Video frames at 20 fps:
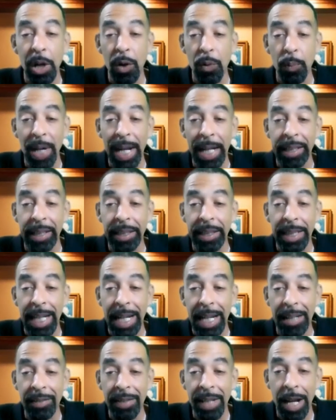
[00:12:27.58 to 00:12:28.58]
don't
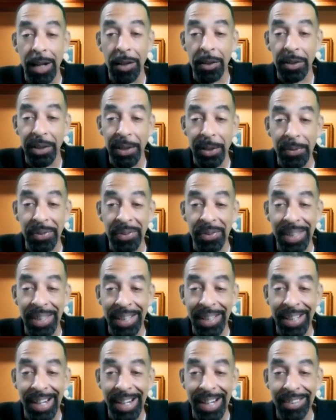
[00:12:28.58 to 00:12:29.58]
recognize how close
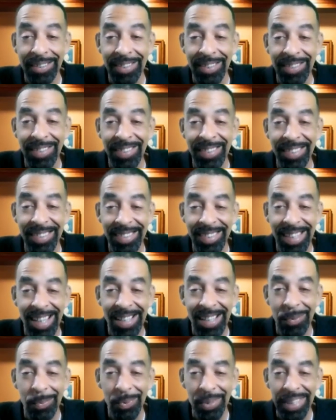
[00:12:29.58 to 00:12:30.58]
they are to
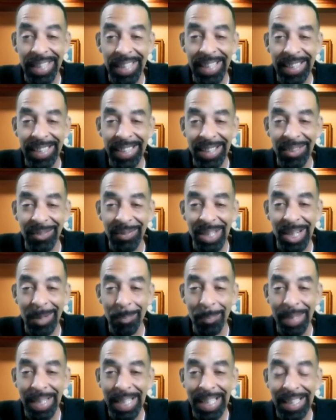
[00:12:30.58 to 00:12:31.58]
success when they give
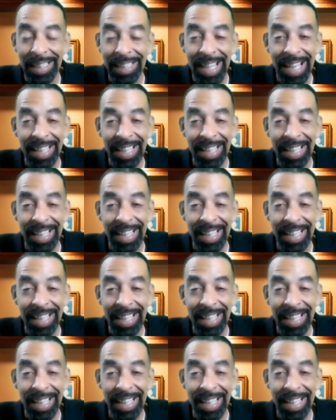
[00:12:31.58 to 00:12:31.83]
up, man.